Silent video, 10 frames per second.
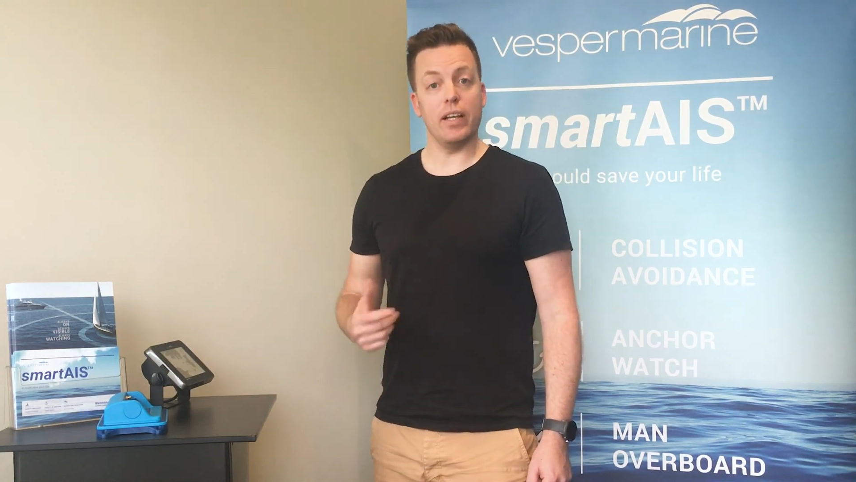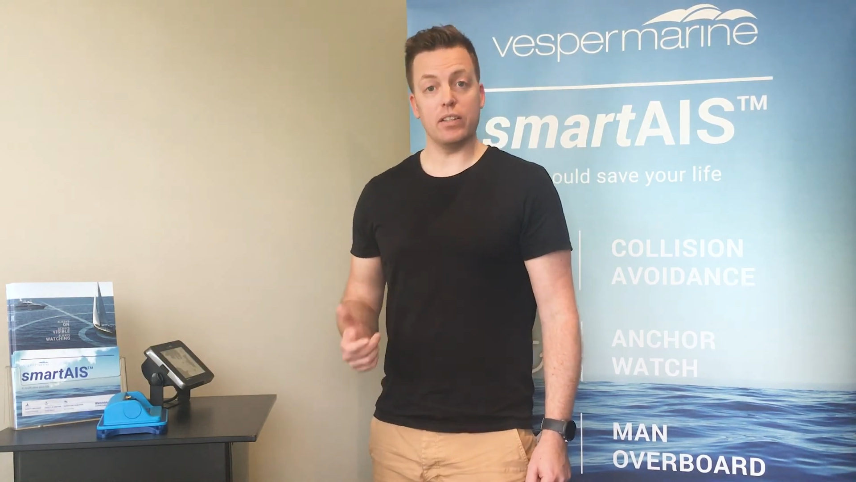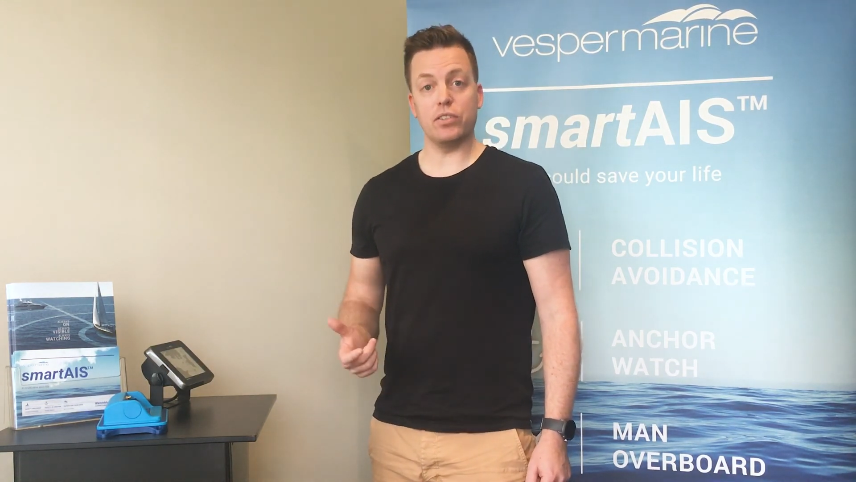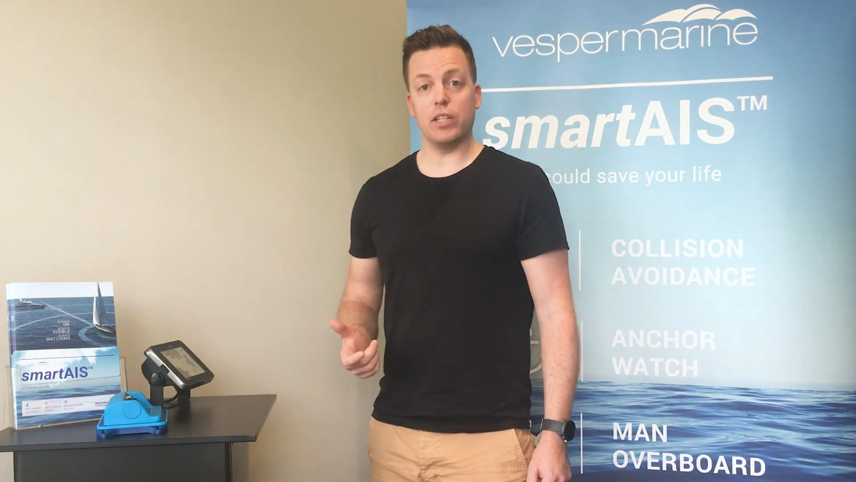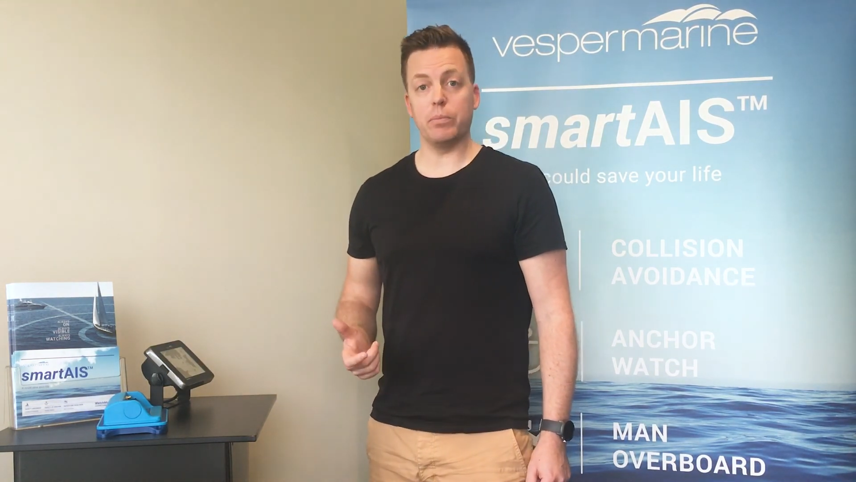
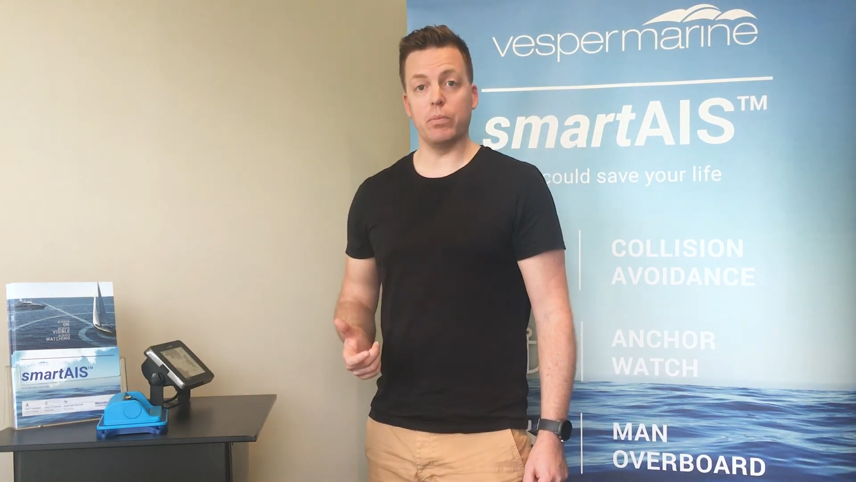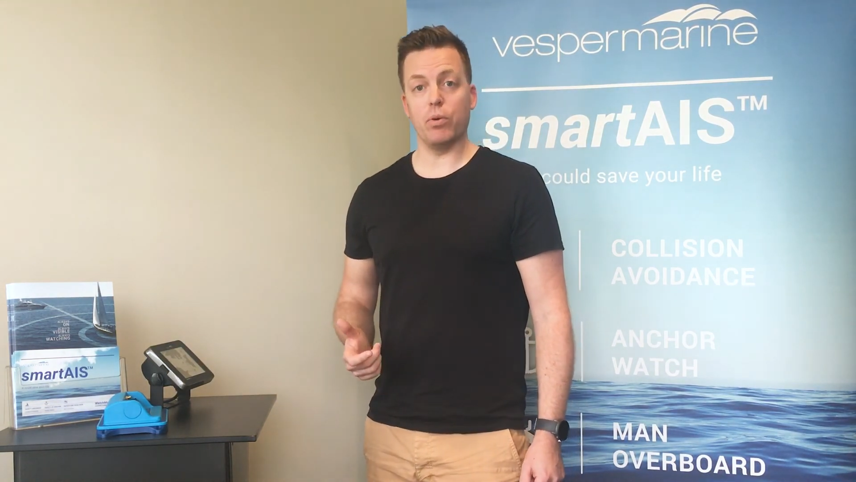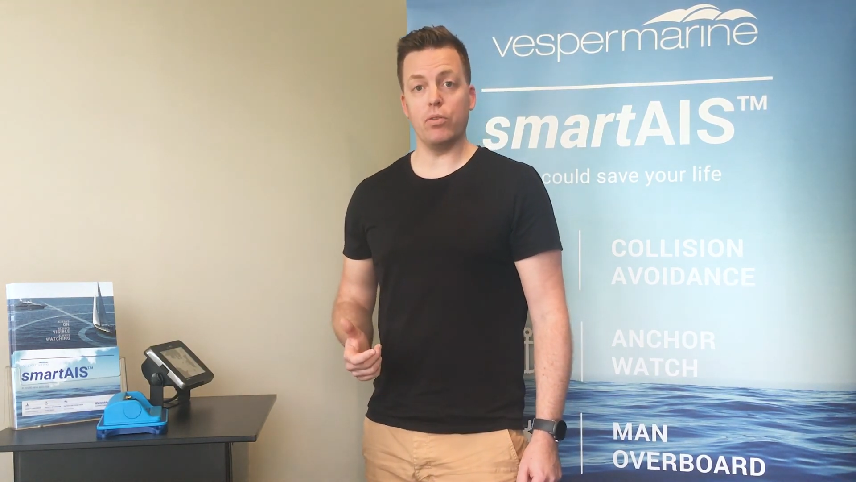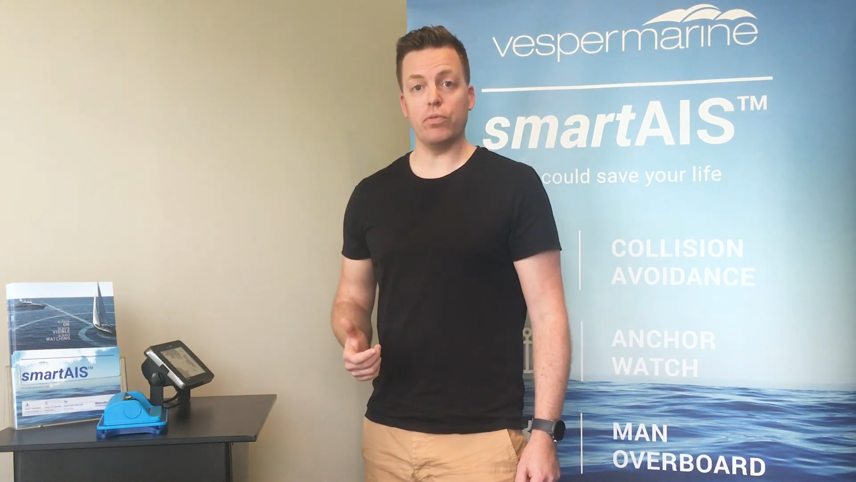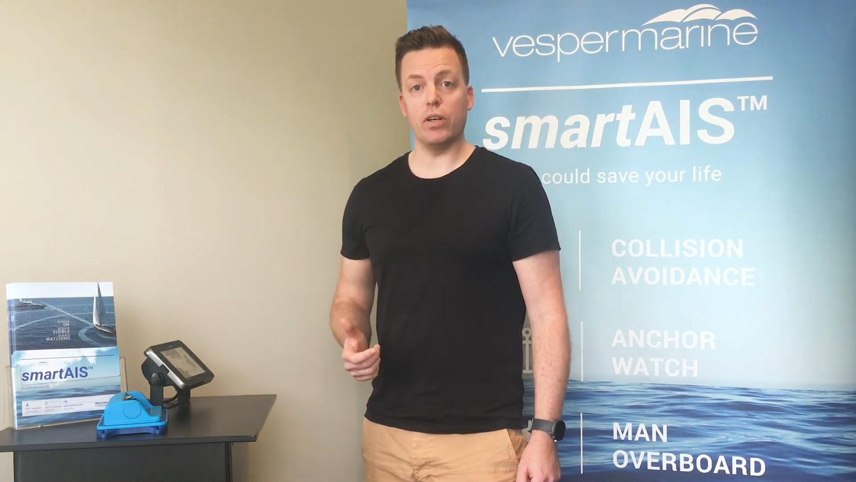and how to set
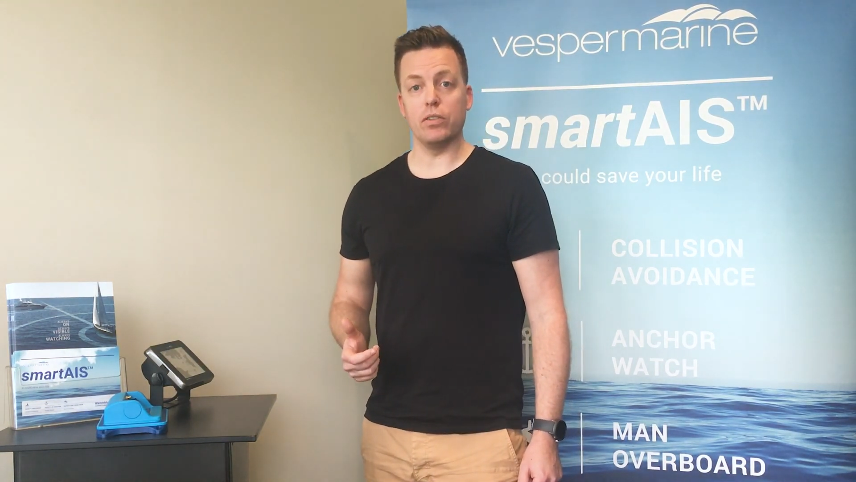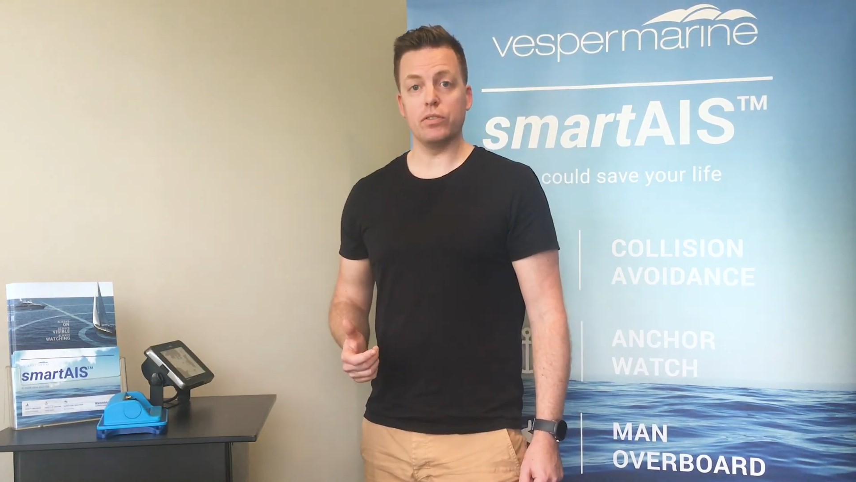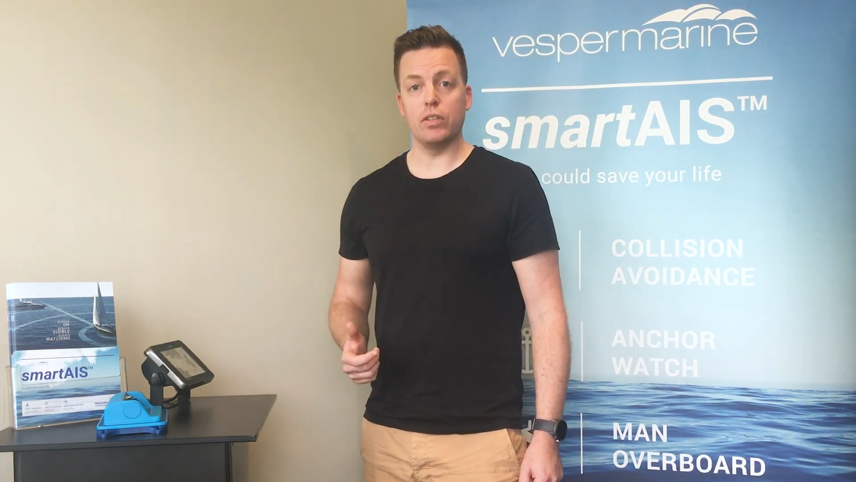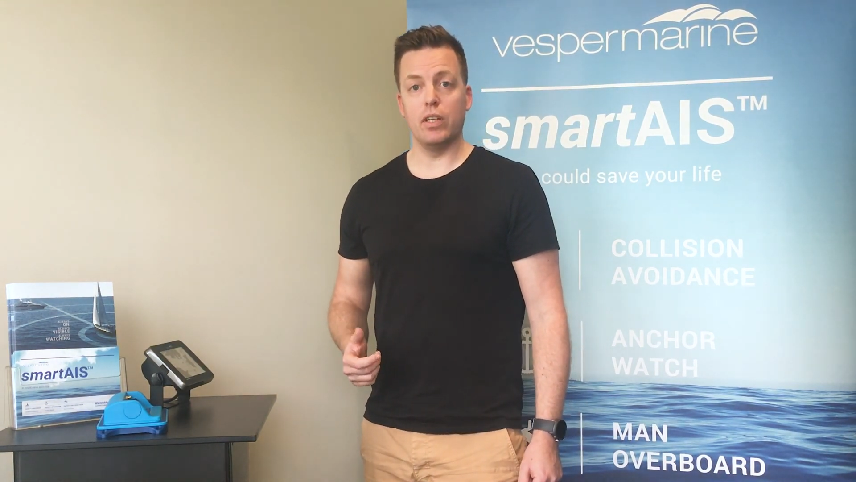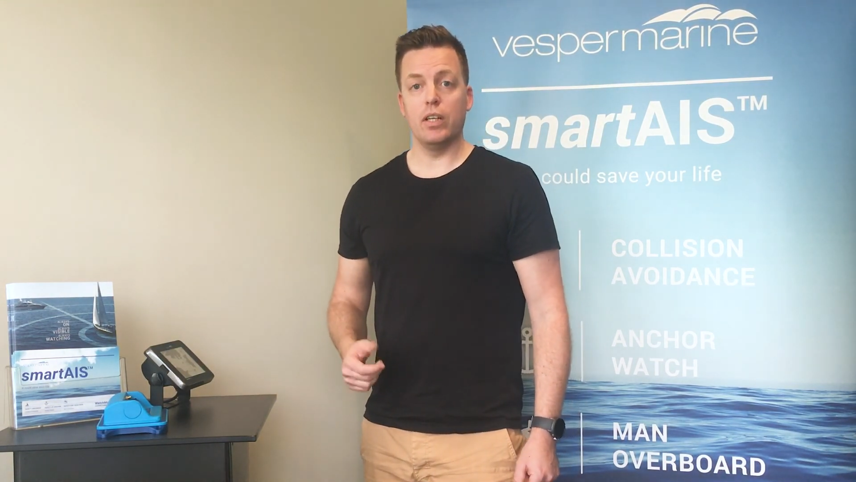up your
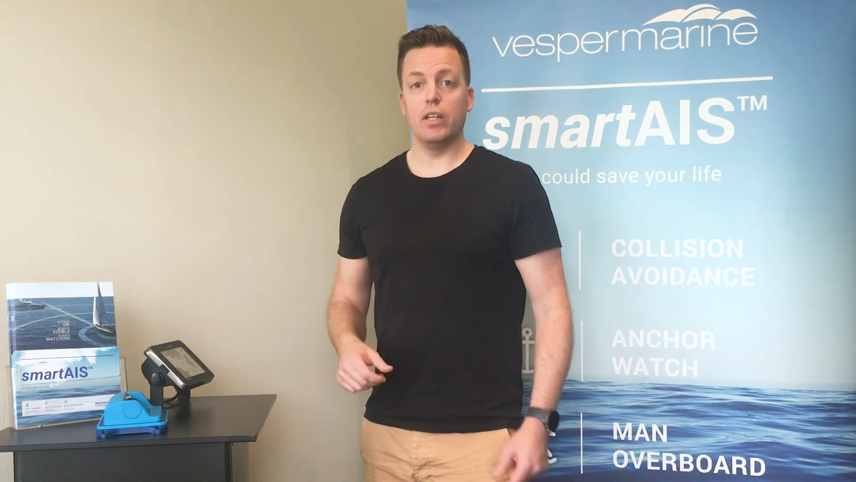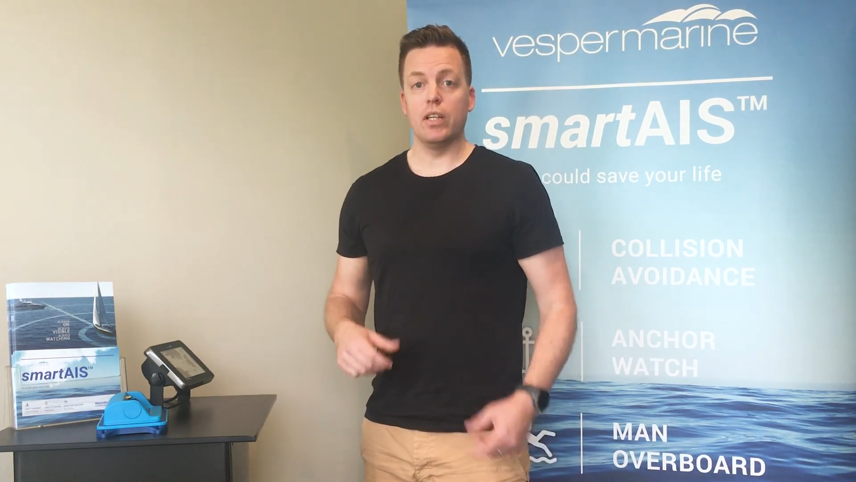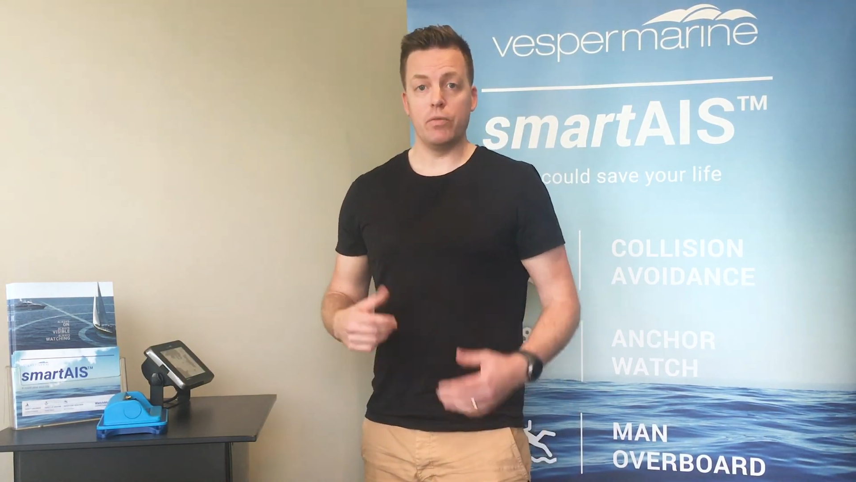profiles.